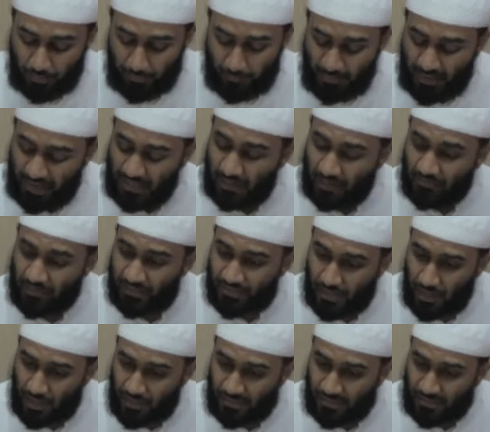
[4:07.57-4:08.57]
many of the
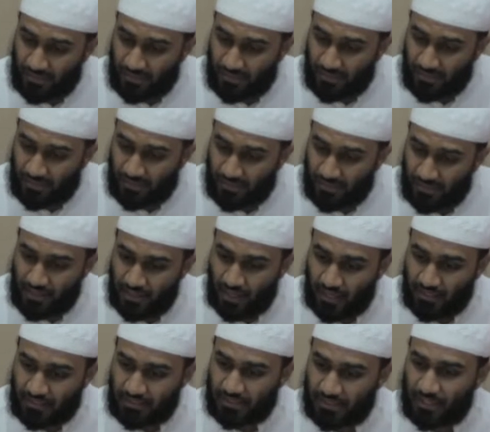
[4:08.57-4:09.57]
scholars have said
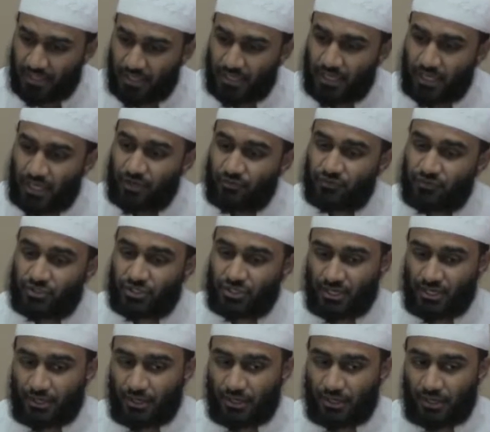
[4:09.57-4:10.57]
that if
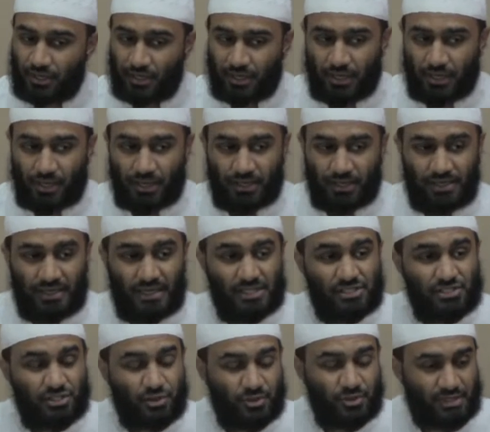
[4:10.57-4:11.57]
she
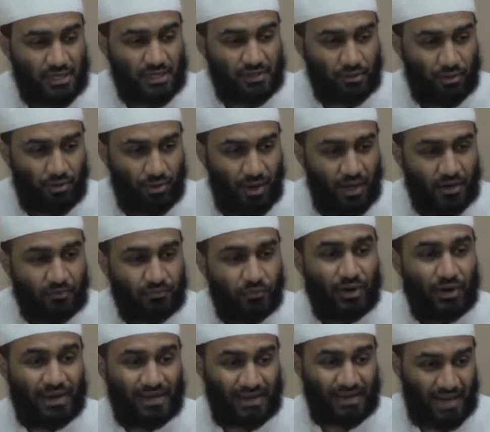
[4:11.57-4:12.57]
needs to recite the Qur'an
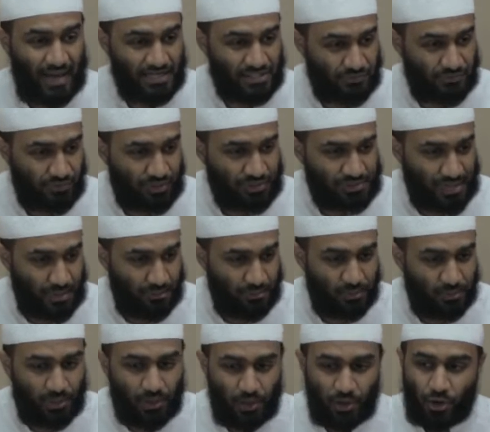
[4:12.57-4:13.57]
for a class, for
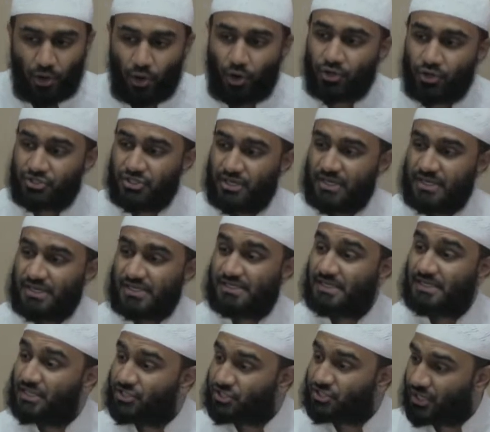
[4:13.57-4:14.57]
example, or she is
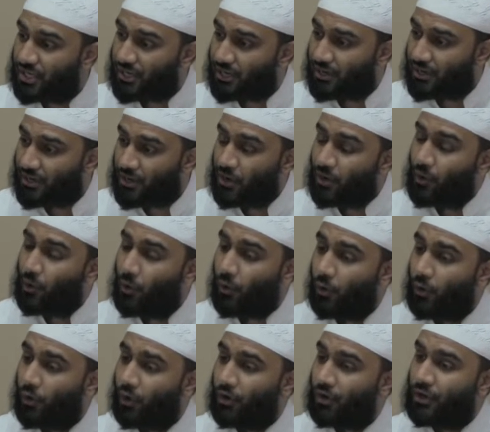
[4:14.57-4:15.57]
teaching,
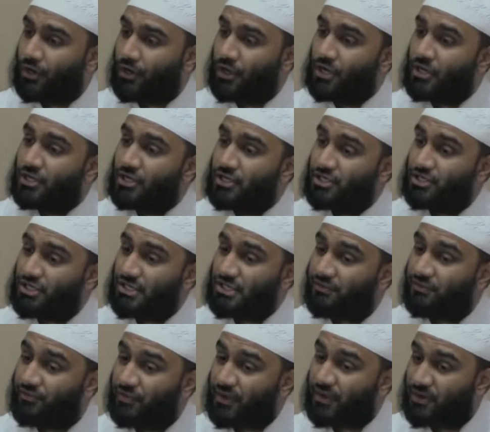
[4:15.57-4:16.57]
or she
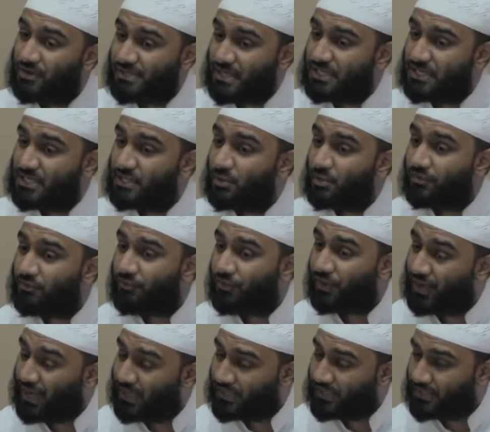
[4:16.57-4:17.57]
fears that she will
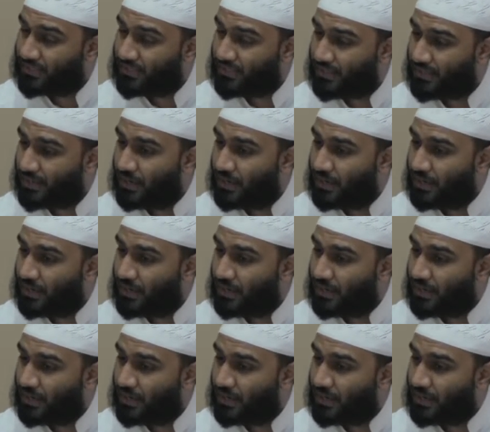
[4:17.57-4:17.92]
forget